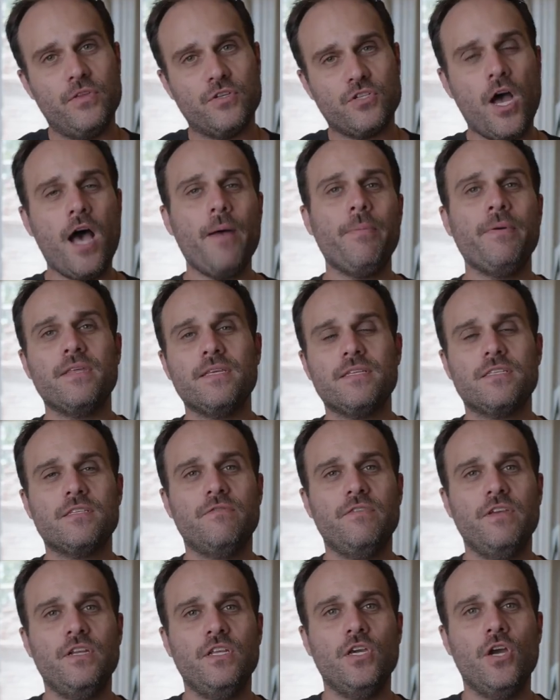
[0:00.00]
the topic of this
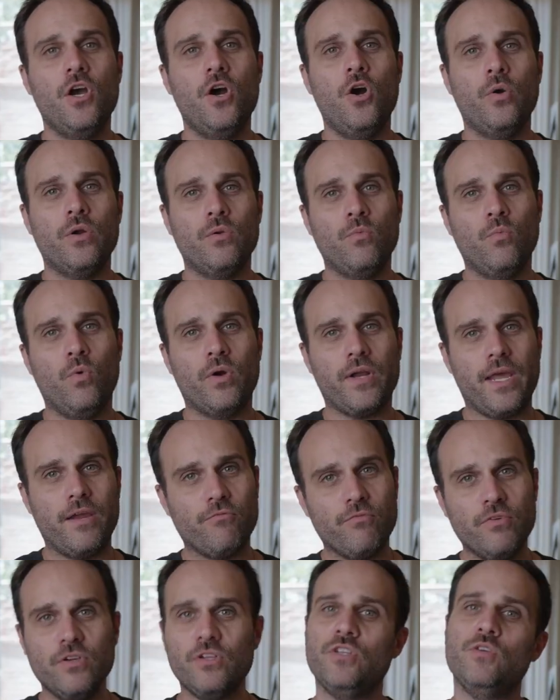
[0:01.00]
video and what I
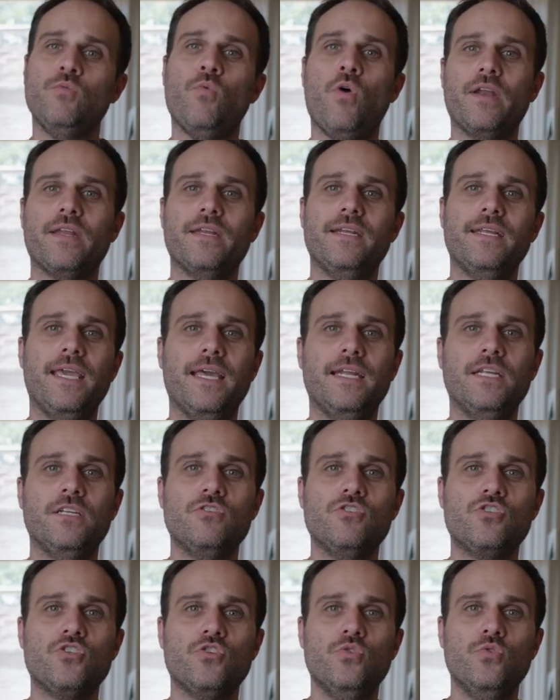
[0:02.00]
really wanted to get
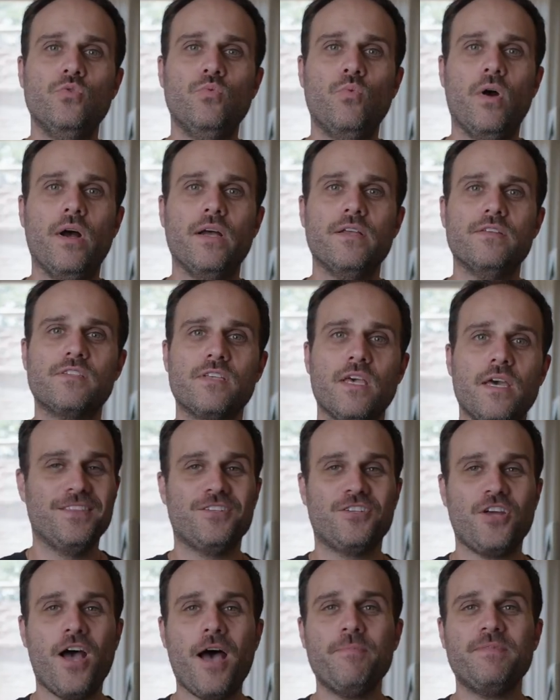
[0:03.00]
into was the
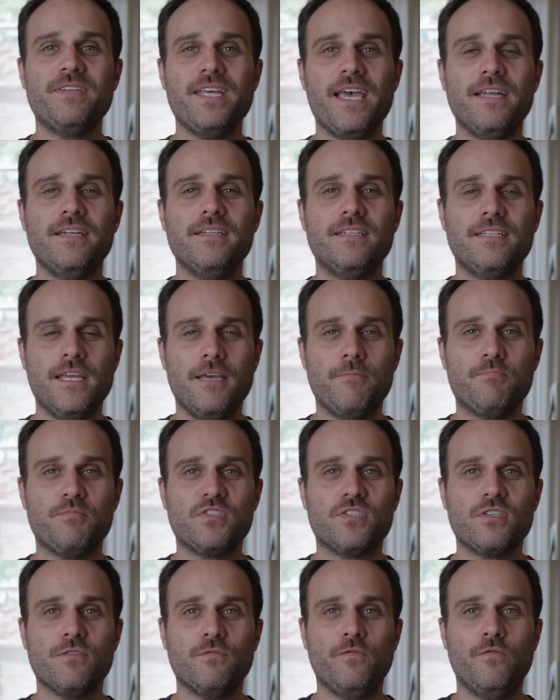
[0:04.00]
top 10
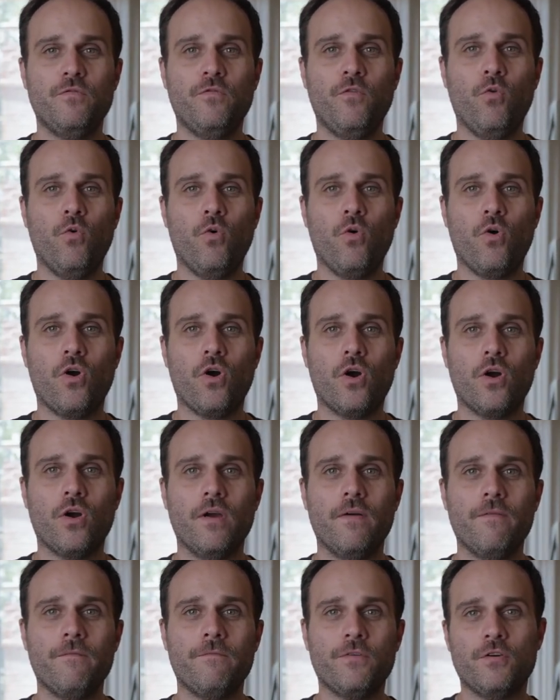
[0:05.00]
tips
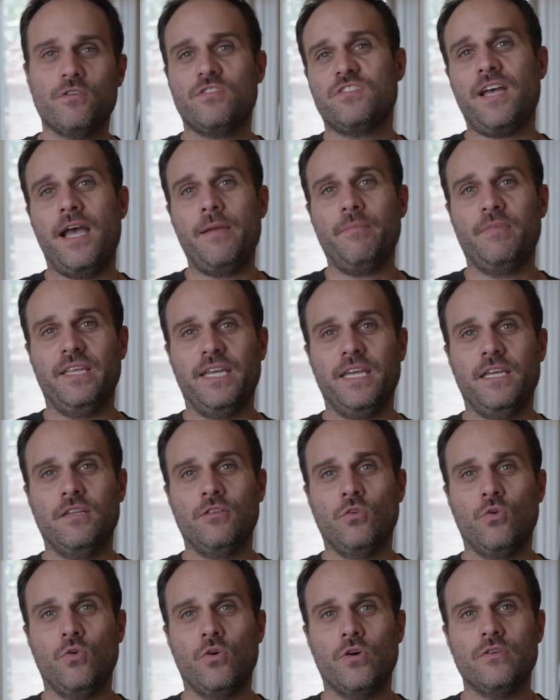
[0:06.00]
for first-time
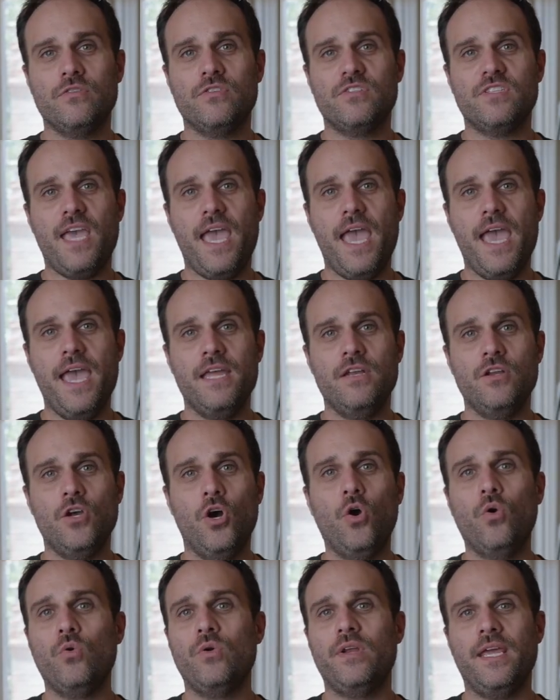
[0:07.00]
landlords and
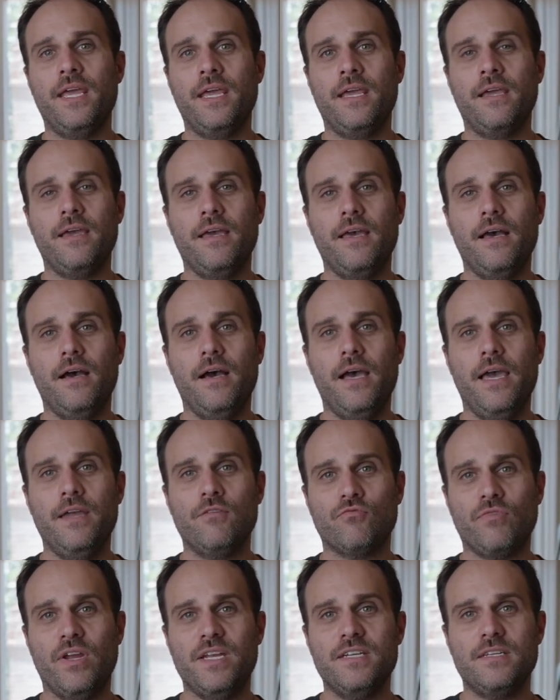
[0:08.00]
owning
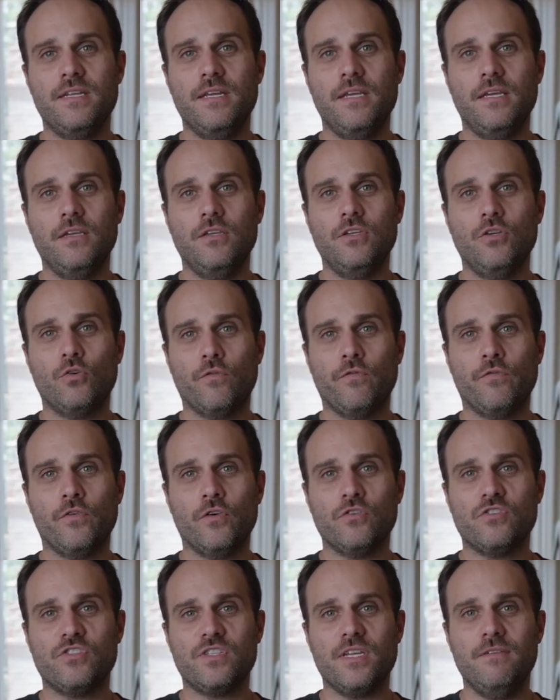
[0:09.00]
and renting your
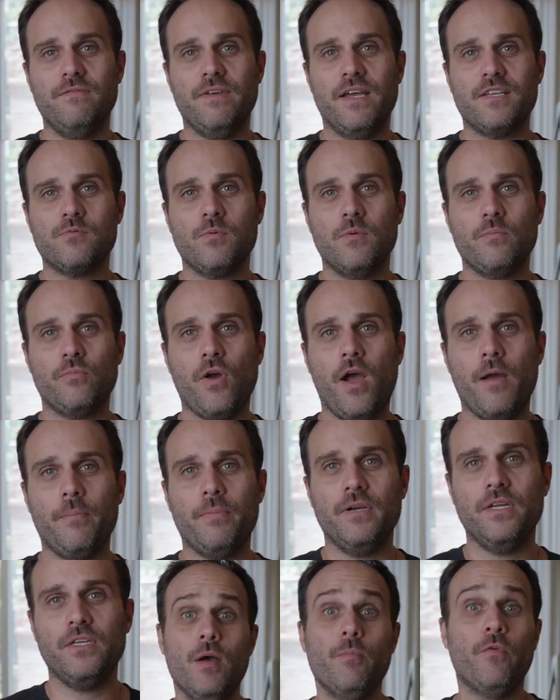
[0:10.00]
first investment
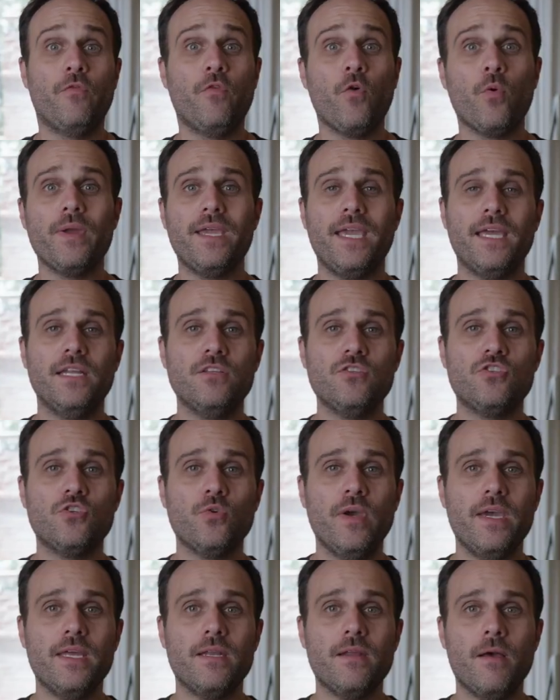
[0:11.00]
property. Before we get into
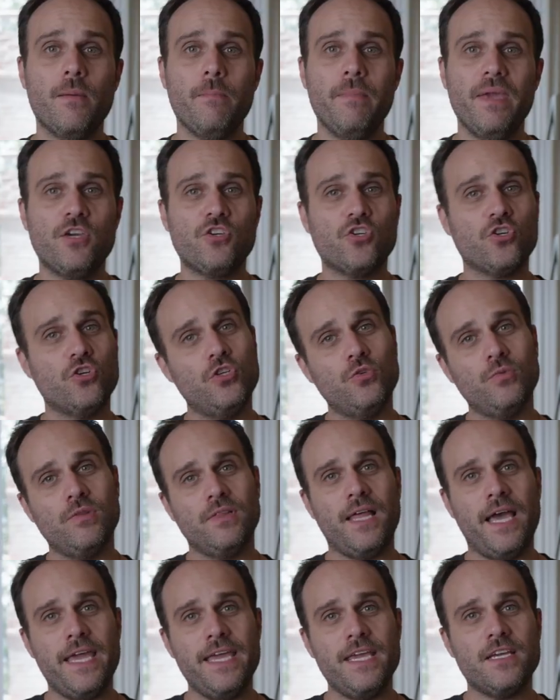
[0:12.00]
it, make sure you
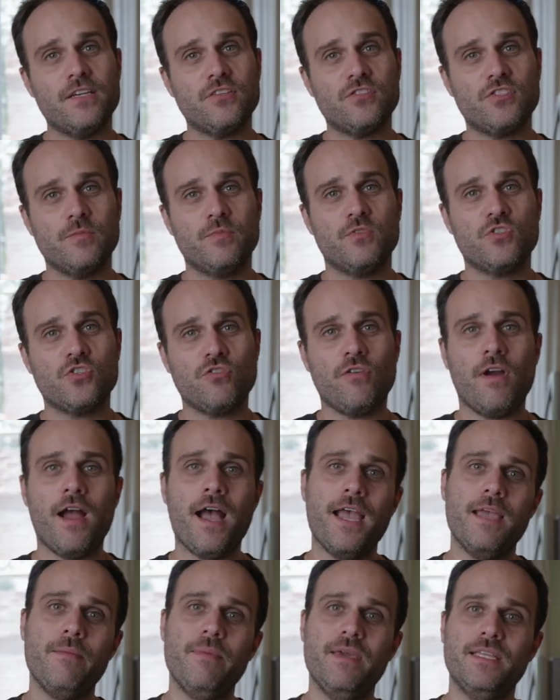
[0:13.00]
like,
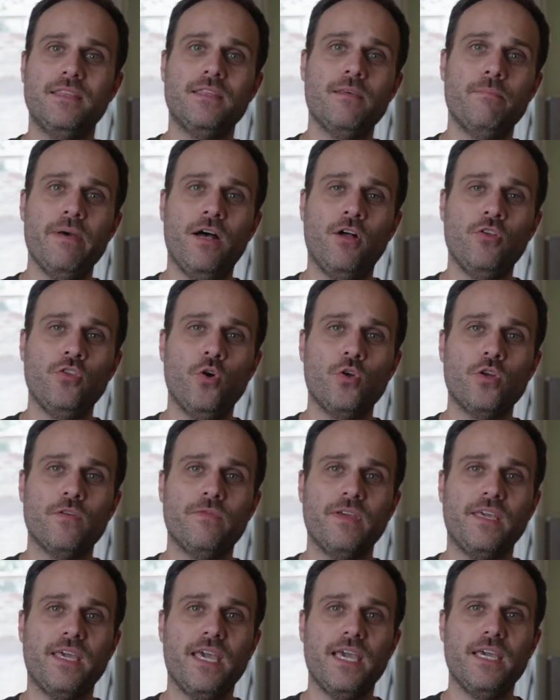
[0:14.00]
subscribe, hit the bell
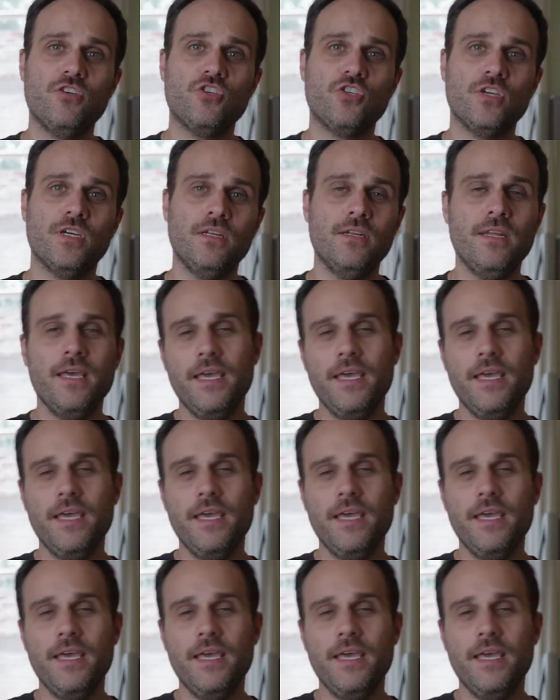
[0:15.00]
notification.